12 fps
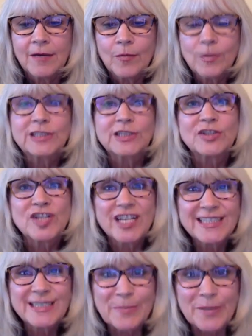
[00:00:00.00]
was
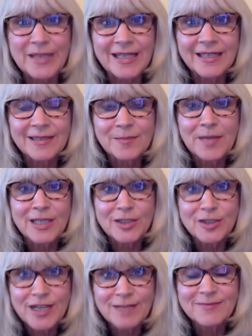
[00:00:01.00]
Chesapeake by
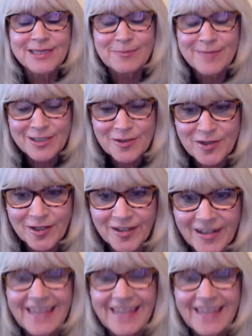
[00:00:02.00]
James Michener.